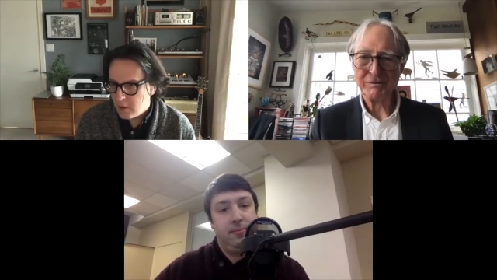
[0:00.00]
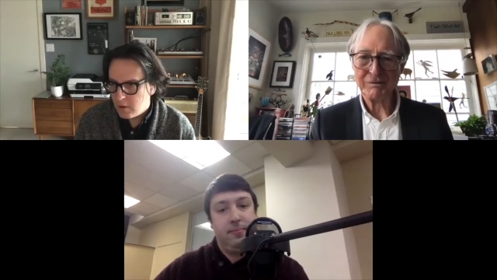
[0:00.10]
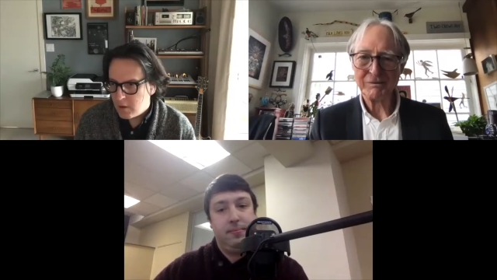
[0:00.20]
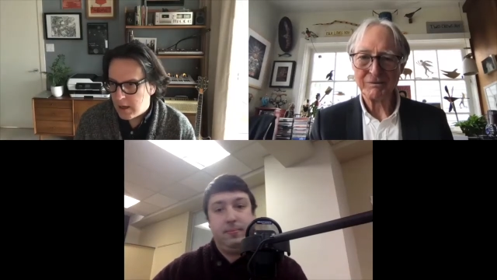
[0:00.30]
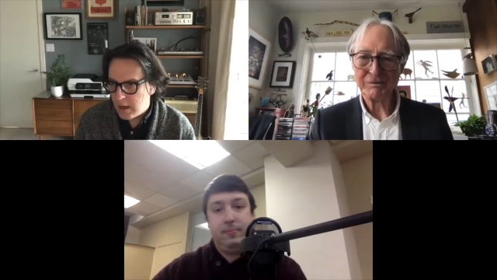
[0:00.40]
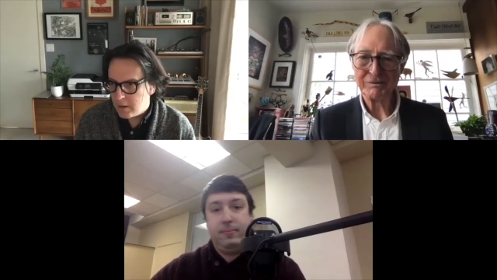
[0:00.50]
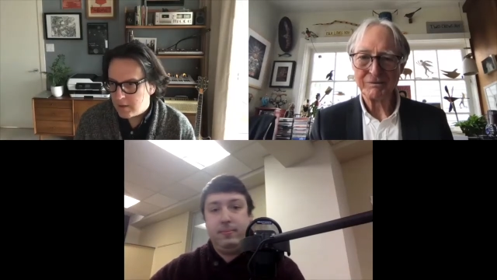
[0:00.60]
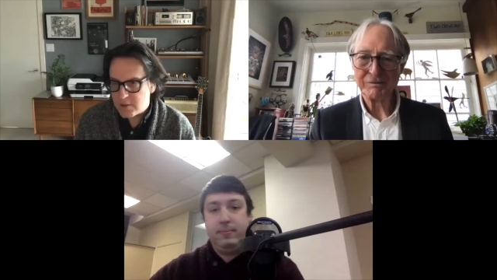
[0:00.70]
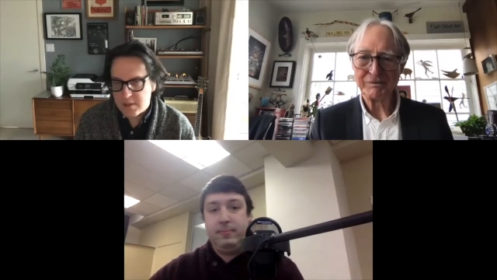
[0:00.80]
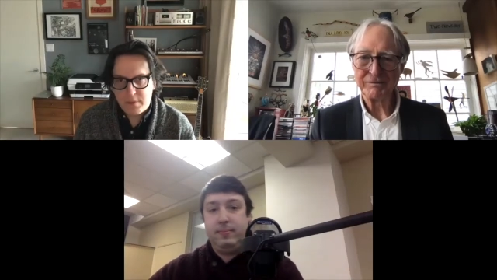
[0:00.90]
Speaker 1: uh, that
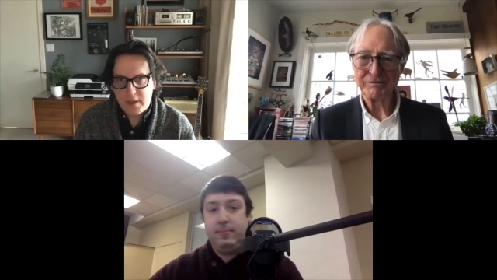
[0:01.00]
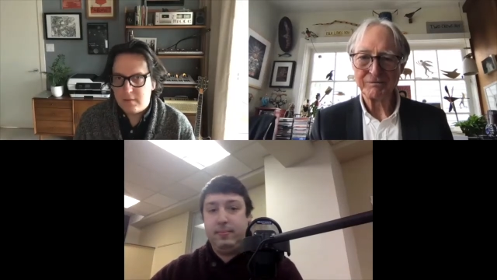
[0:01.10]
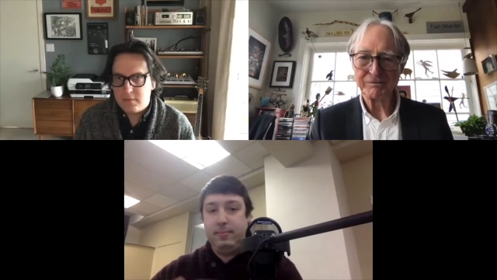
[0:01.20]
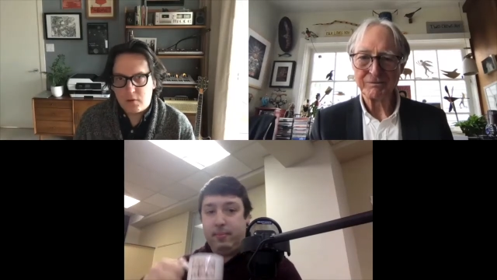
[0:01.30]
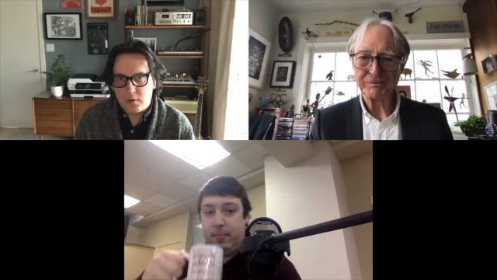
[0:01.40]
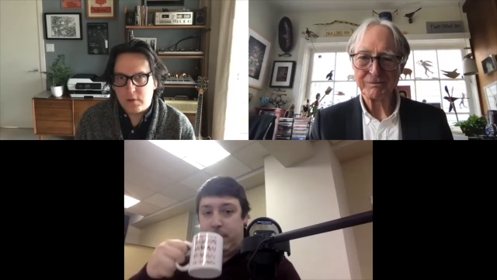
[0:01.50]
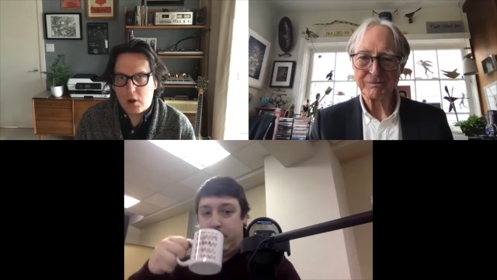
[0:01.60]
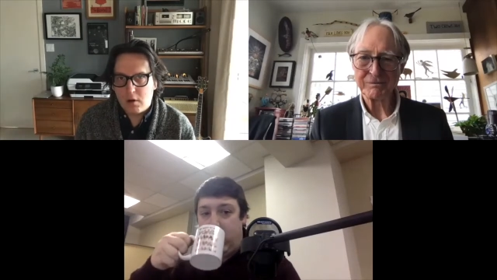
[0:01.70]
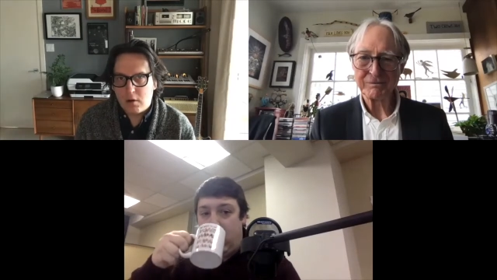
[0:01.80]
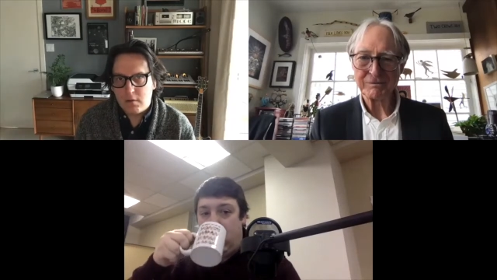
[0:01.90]
was a big sort of
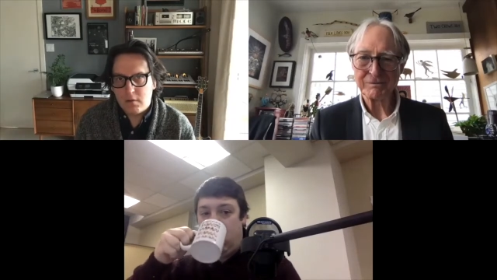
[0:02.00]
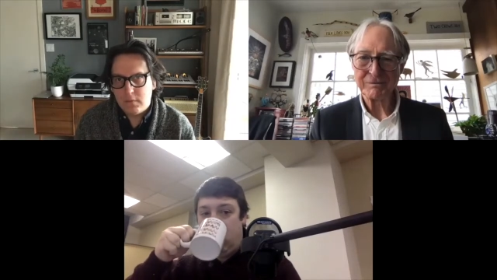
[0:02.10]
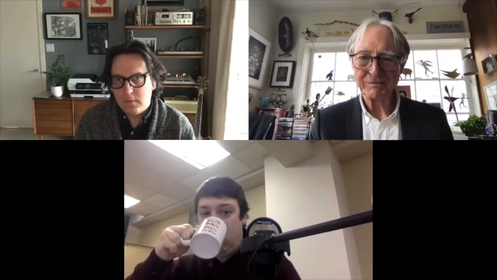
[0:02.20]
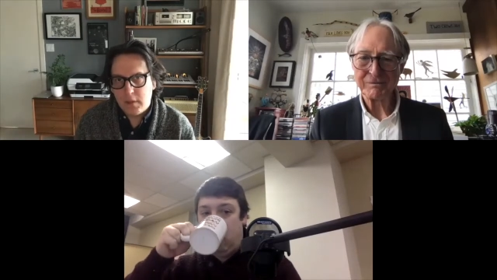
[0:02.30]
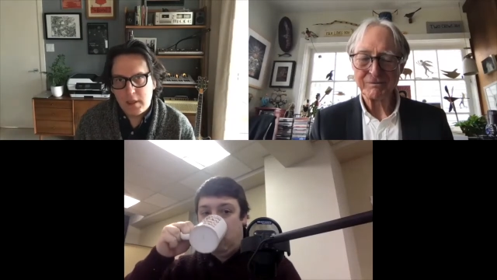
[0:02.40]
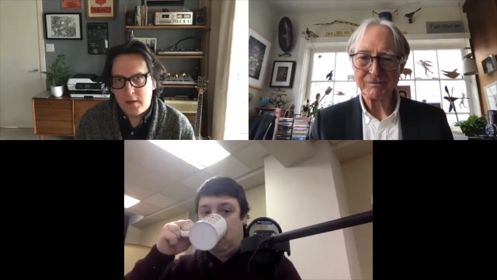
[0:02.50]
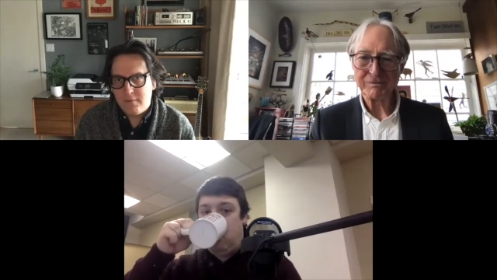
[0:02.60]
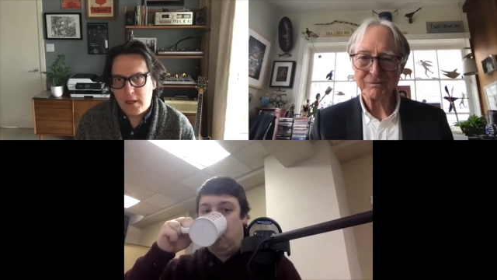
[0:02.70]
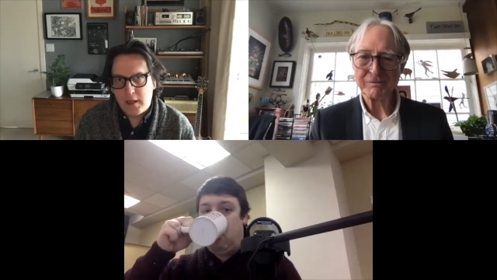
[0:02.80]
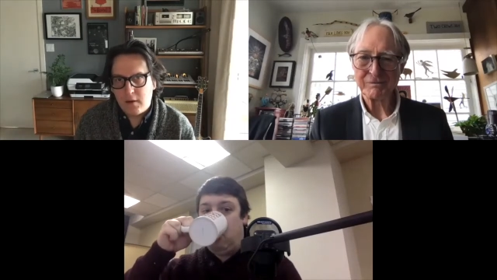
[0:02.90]
long
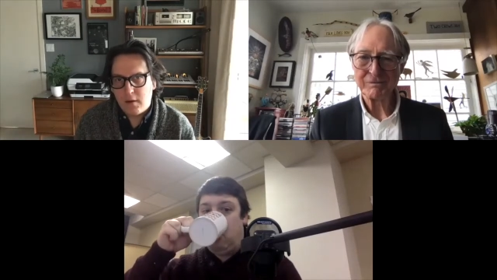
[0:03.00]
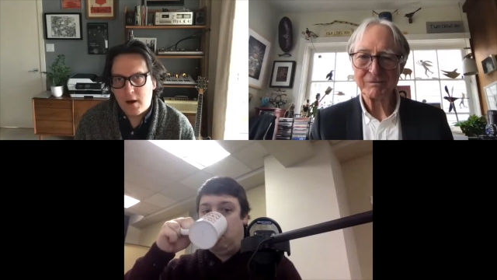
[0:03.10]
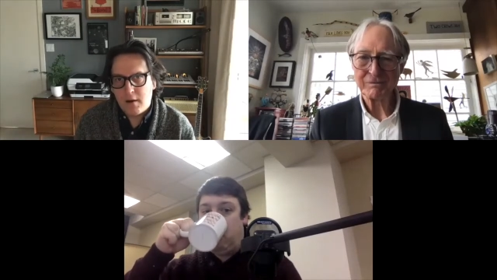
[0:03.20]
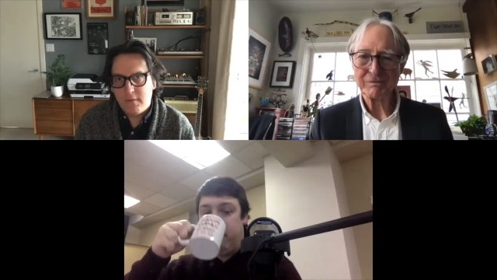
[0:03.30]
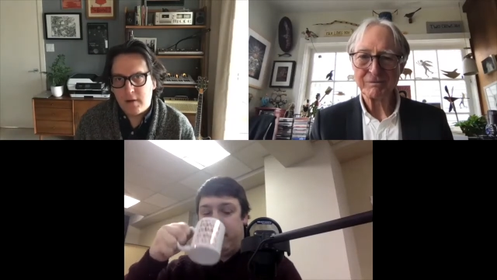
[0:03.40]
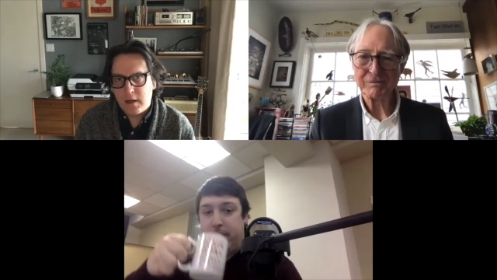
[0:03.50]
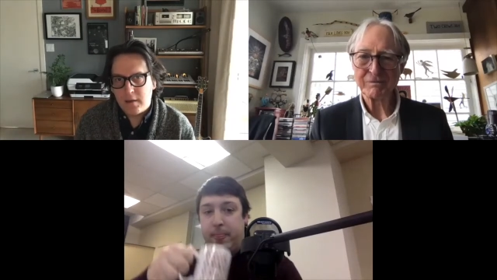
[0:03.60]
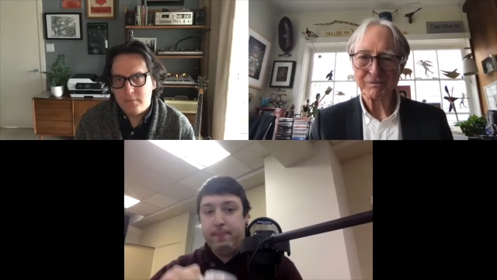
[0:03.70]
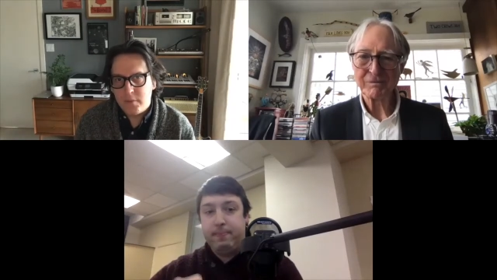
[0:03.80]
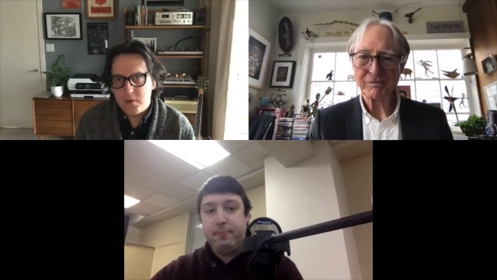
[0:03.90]
evening of
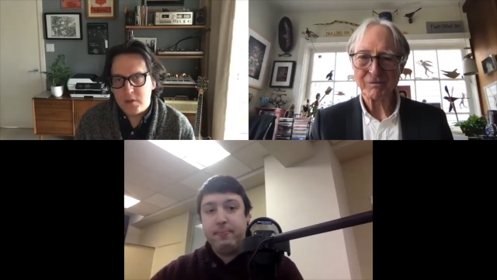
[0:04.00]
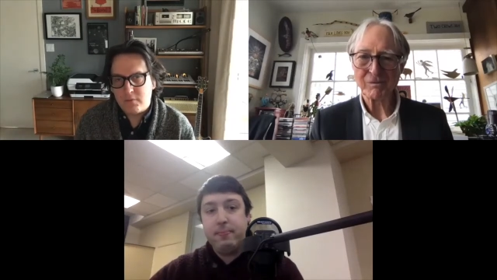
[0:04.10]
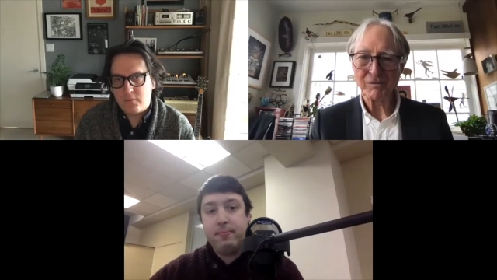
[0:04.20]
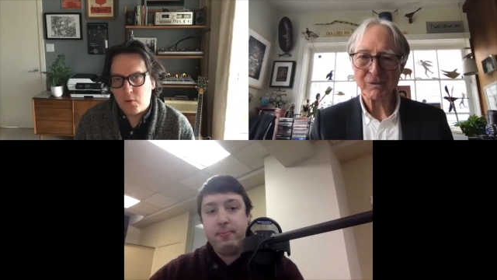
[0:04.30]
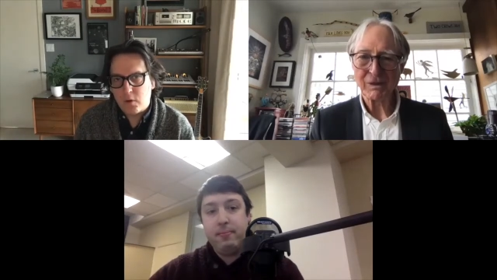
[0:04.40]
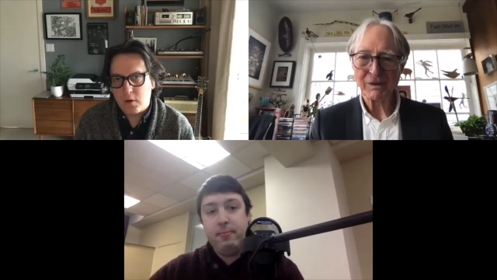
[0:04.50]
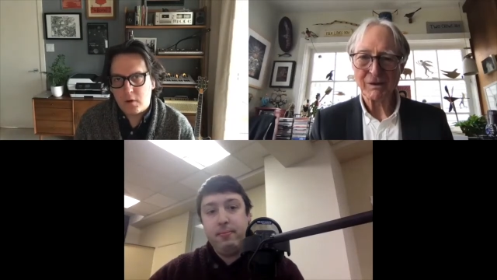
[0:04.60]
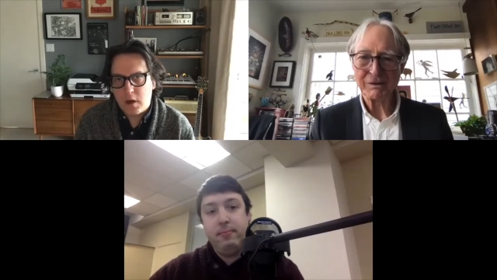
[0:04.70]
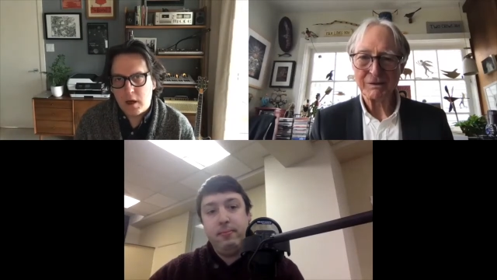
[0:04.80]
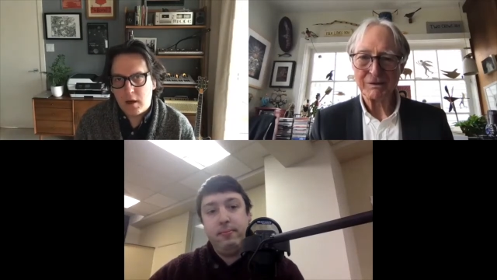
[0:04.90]
um, music for
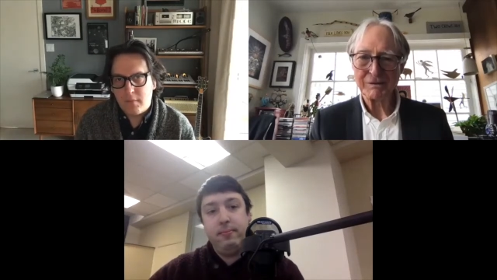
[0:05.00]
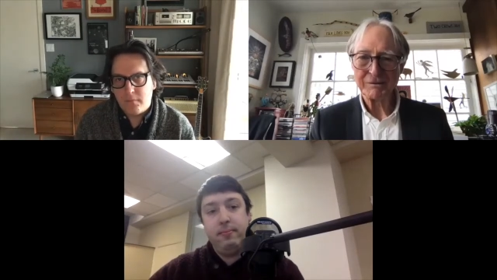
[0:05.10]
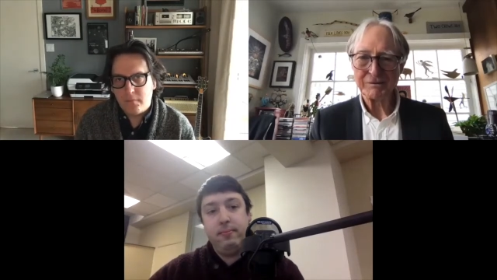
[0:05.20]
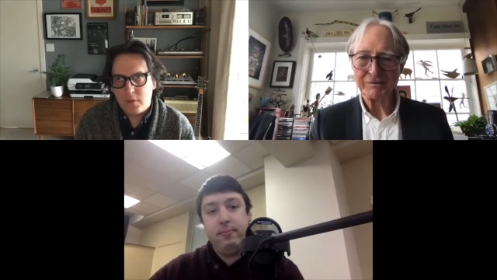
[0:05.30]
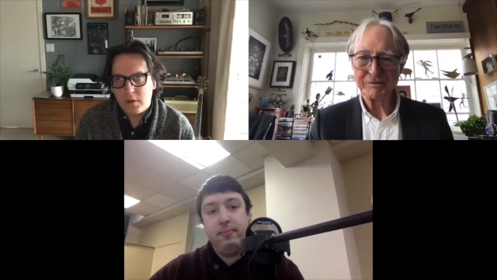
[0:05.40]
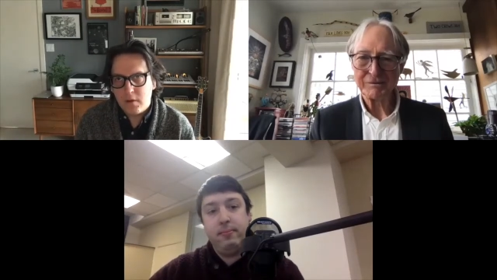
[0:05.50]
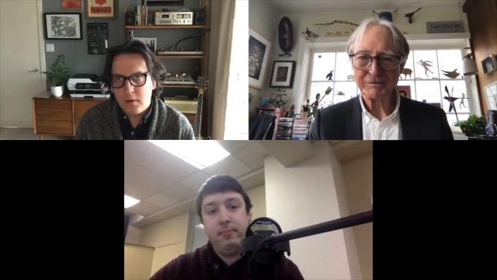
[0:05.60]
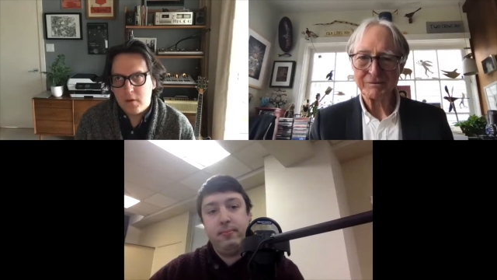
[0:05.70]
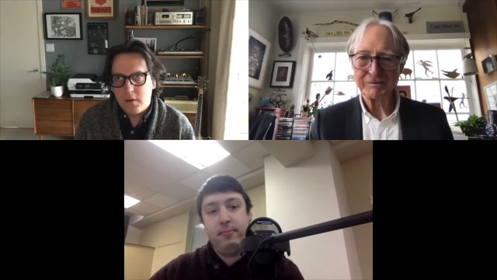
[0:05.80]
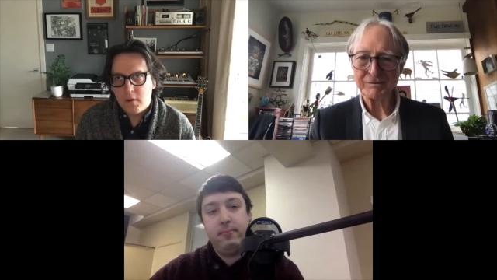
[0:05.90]
um,
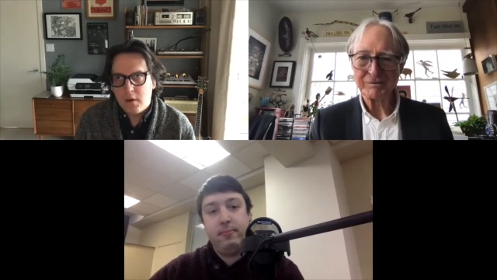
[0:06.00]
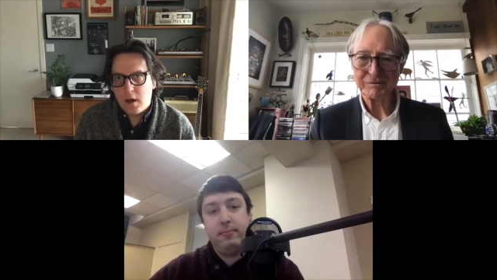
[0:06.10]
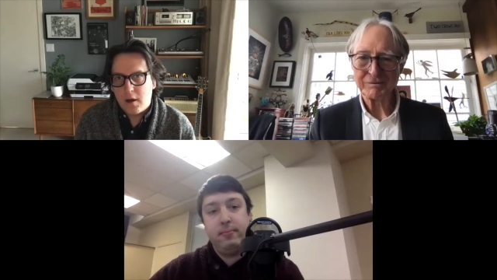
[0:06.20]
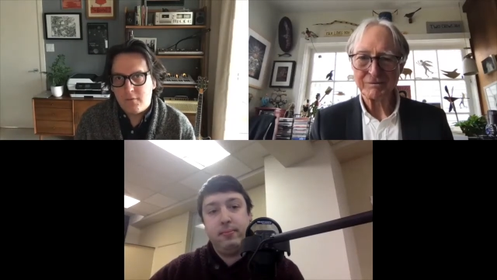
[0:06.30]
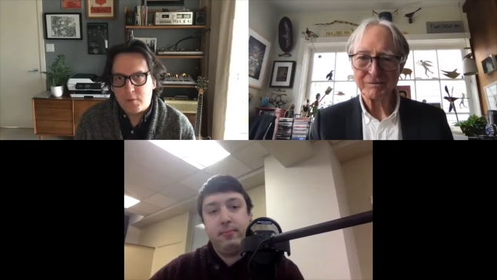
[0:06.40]
uh, for